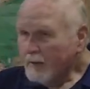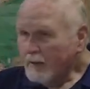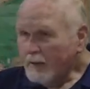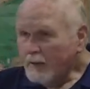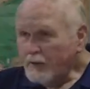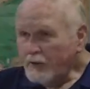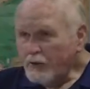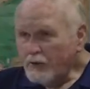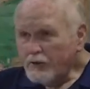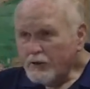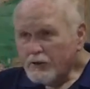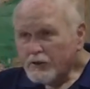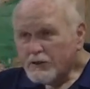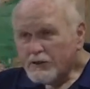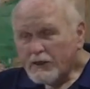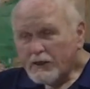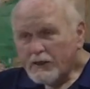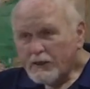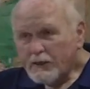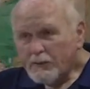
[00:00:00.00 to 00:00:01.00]
And you
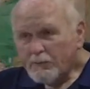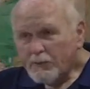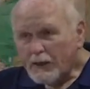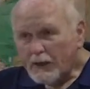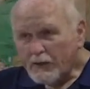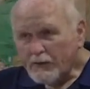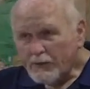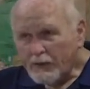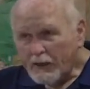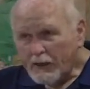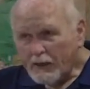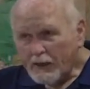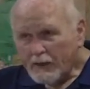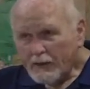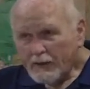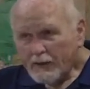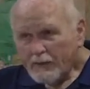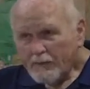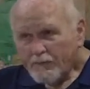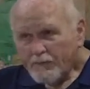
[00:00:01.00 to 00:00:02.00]
just think about
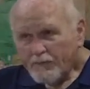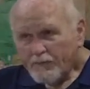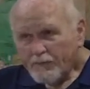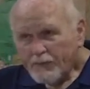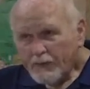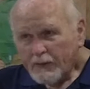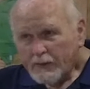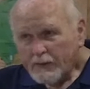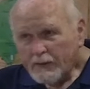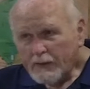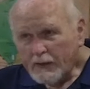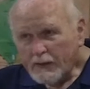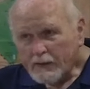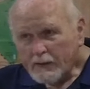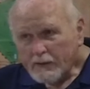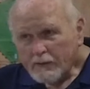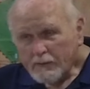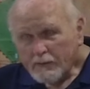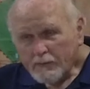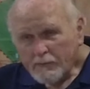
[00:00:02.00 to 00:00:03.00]
that,
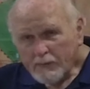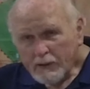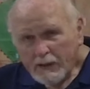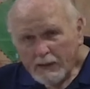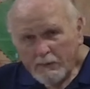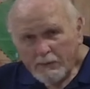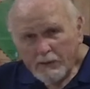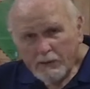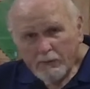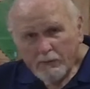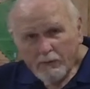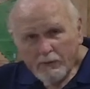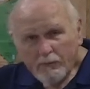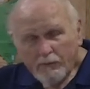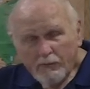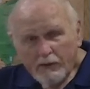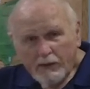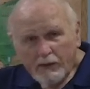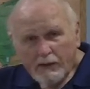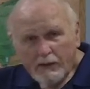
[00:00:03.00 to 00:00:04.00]
that maybe when
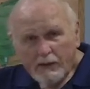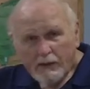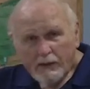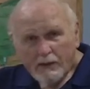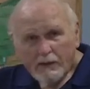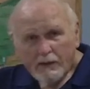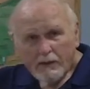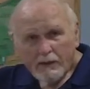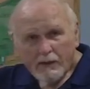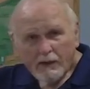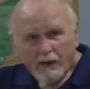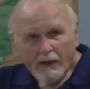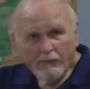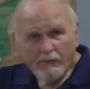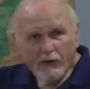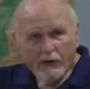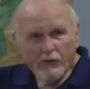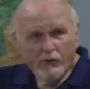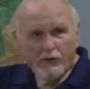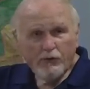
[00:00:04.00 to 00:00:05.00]
we have
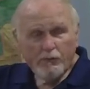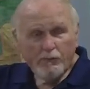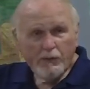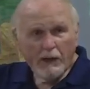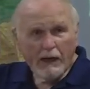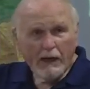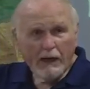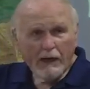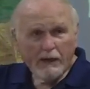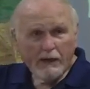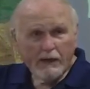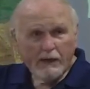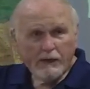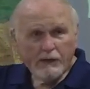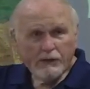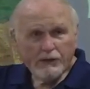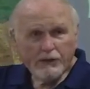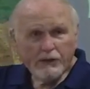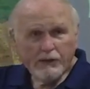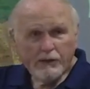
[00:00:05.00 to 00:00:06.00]
our new
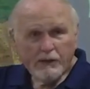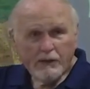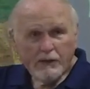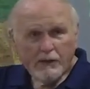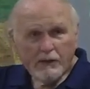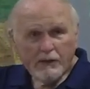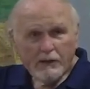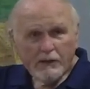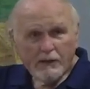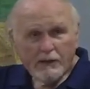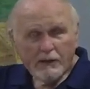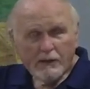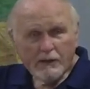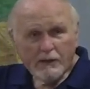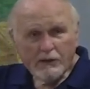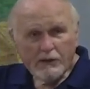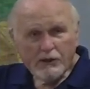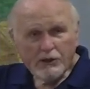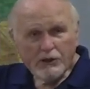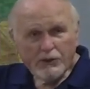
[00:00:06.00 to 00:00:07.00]
bodies,
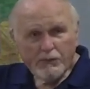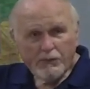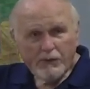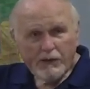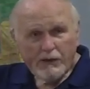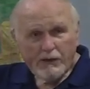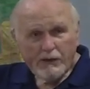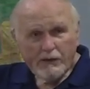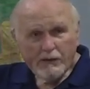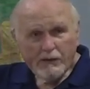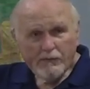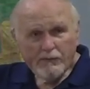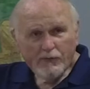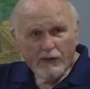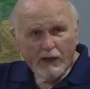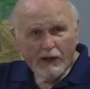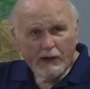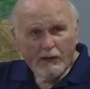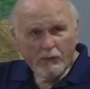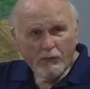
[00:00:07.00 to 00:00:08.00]
that the speed of
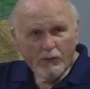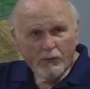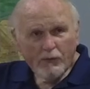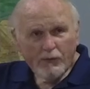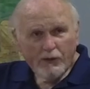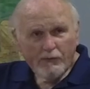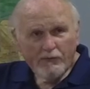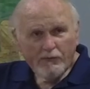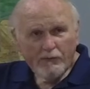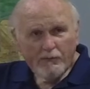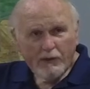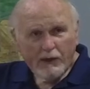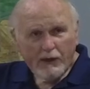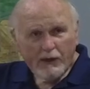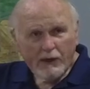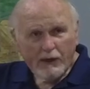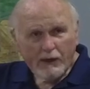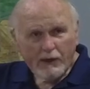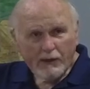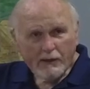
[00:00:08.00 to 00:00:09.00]
light won't even
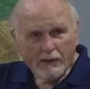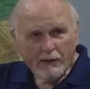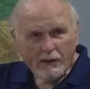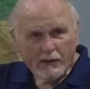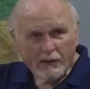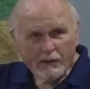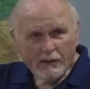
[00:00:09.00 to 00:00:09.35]
mean anything.